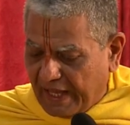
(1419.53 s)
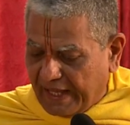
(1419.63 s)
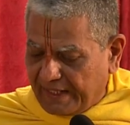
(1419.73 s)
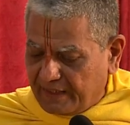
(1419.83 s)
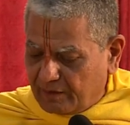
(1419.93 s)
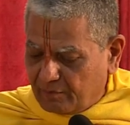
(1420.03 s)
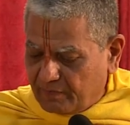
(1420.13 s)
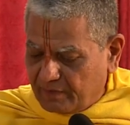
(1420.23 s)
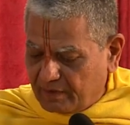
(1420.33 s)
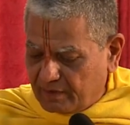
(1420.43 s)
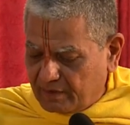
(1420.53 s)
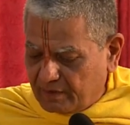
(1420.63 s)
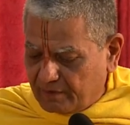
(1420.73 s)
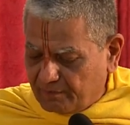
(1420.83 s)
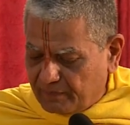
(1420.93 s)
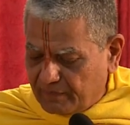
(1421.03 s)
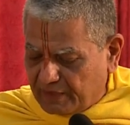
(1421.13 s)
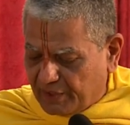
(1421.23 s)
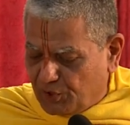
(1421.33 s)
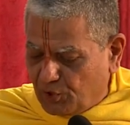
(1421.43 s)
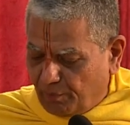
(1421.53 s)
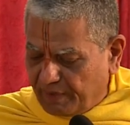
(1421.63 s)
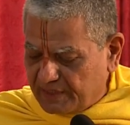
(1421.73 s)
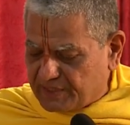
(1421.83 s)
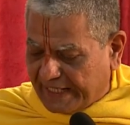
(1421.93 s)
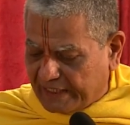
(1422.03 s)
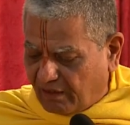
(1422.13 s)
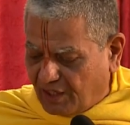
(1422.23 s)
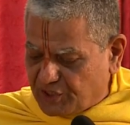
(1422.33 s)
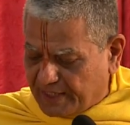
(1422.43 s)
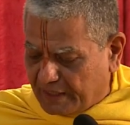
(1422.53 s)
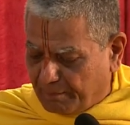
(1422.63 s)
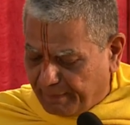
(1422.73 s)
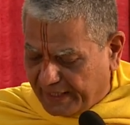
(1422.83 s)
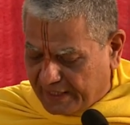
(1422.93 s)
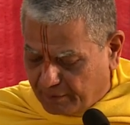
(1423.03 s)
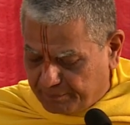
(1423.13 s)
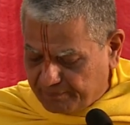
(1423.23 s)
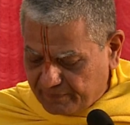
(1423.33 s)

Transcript: And the human psychological makeup